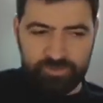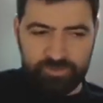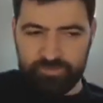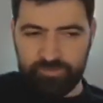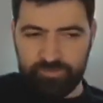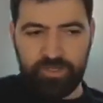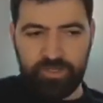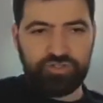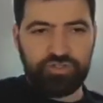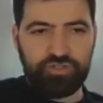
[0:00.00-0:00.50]

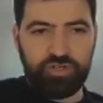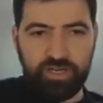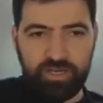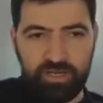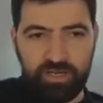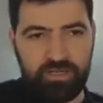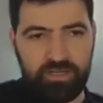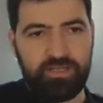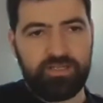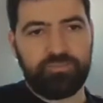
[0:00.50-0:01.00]
special and
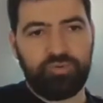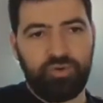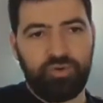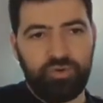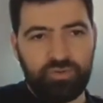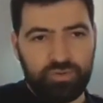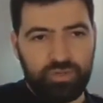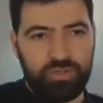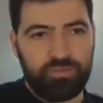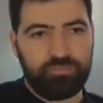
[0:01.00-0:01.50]
elite
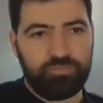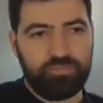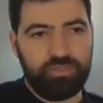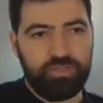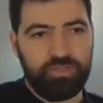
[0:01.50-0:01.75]
program,